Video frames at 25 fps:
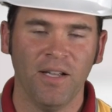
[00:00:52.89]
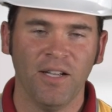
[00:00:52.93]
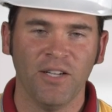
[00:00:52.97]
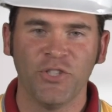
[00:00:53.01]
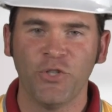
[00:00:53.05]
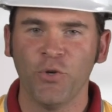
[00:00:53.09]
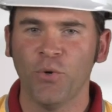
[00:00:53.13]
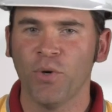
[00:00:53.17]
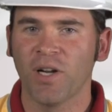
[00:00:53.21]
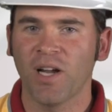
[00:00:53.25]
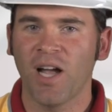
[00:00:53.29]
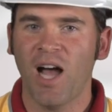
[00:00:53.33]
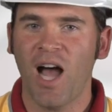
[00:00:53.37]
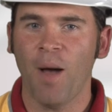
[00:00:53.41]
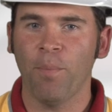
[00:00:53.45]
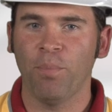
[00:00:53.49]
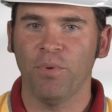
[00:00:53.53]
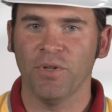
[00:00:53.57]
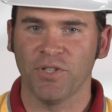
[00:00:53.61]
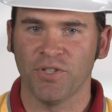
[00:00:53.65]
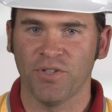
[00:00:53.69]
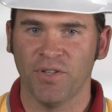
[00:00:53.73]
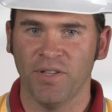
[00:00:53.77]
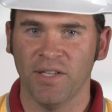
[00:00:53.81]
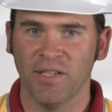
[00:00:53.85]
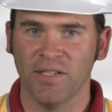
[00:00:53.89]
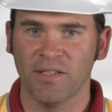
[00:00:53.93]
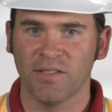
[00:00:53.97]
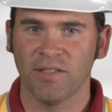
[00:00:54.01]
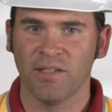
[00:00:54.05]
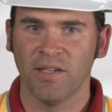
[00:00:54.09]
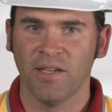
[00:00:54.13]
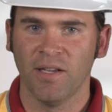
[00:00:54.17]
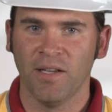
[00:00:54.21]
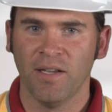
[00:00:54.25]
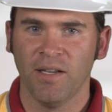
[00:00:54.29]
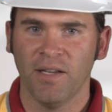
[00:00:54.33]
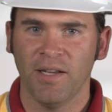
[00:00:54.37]
To accomplish
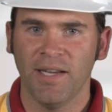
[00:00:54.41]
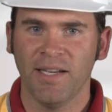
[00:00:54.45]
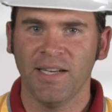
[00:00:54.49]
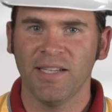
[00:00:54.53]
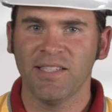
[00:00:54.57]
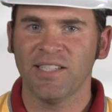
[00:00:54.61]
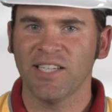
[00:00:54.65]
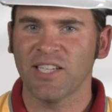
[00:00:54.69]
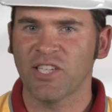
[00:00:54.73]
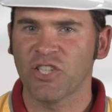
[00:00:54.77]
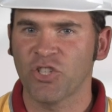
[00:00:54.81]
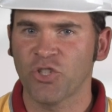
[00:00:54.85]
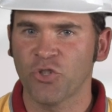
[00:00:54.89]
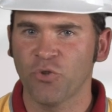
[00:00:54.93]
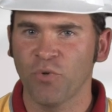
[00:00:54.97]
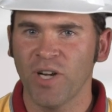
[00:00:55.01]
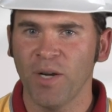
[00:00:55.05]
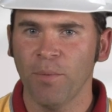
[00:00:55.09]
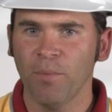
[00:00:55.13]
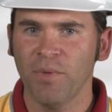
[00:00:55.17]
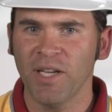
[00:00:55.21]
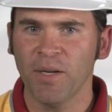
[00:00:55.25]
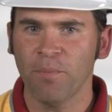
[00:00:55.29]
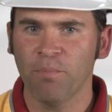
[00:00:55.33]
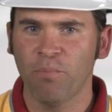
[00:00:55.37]
this, it is extremely